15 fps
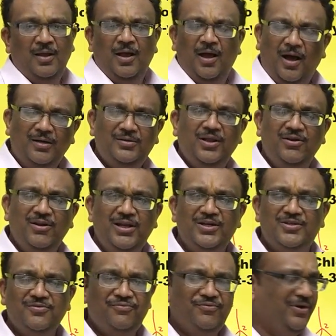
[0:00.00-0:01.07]
Are they really
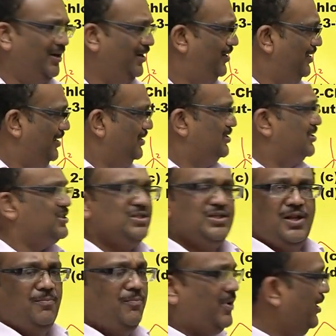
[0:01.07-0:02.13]
different? Just
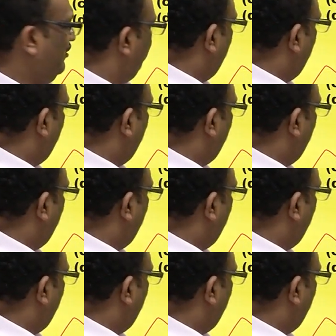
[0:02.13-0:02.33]
number it